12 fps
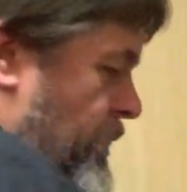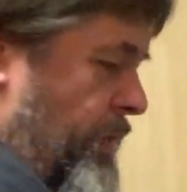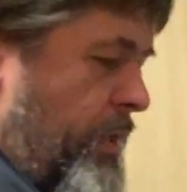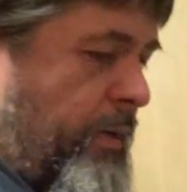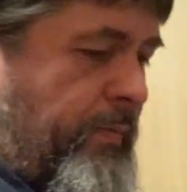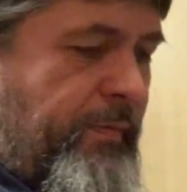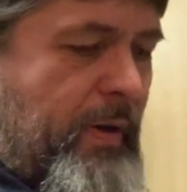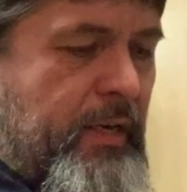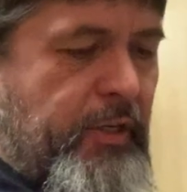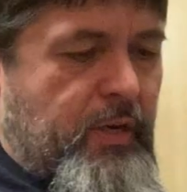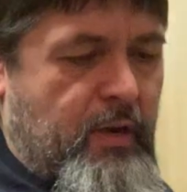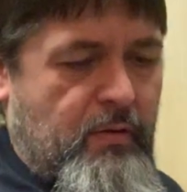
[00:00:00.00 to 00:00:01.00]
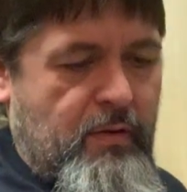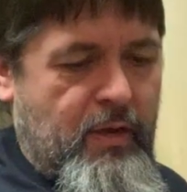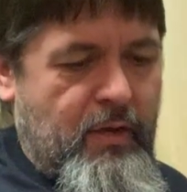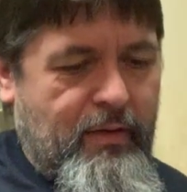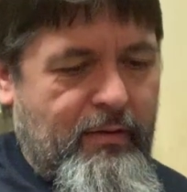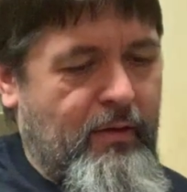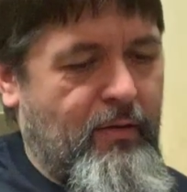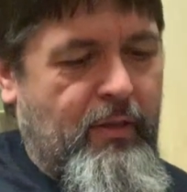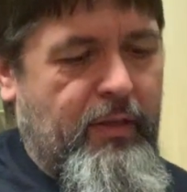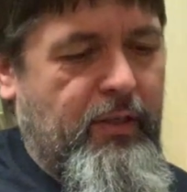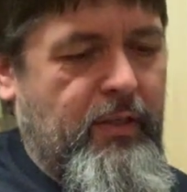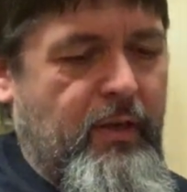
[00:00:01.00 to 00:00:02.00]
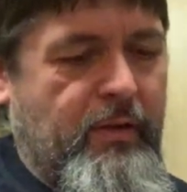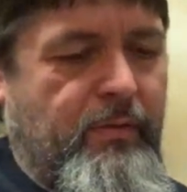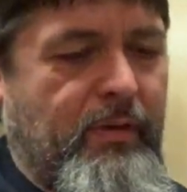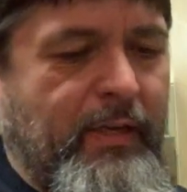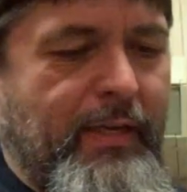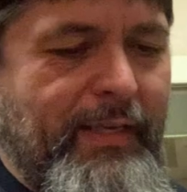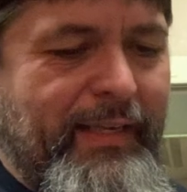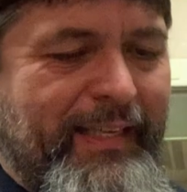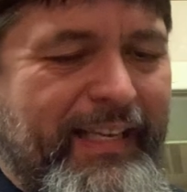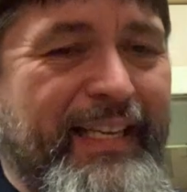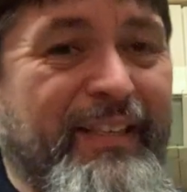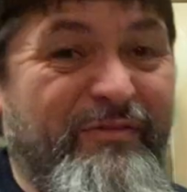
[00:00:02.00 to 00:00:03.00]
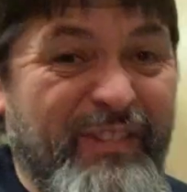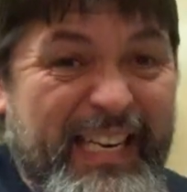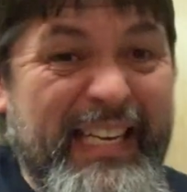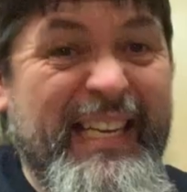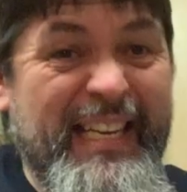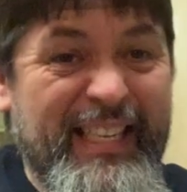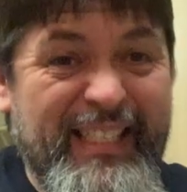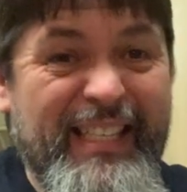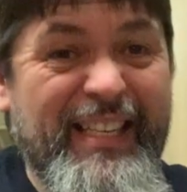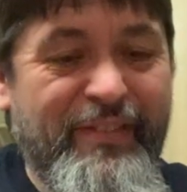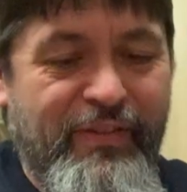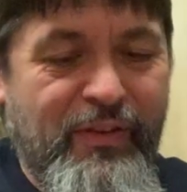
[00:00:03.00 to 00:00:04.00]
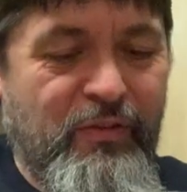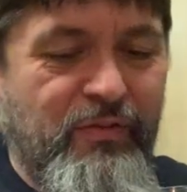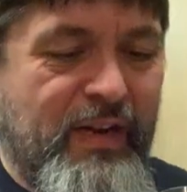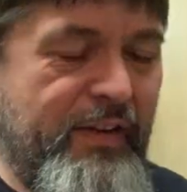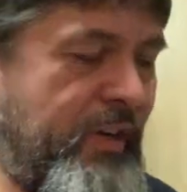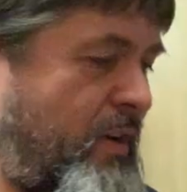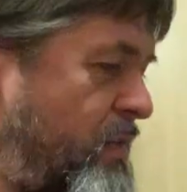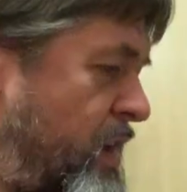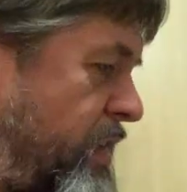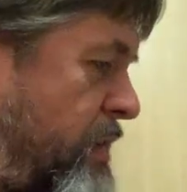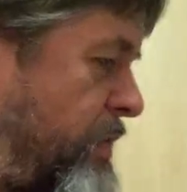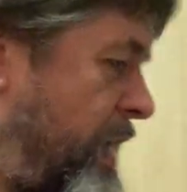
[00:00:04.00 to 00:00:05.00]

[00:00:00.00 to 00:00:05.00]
to the fragile, God, it's so it really is. It feels fragile. I know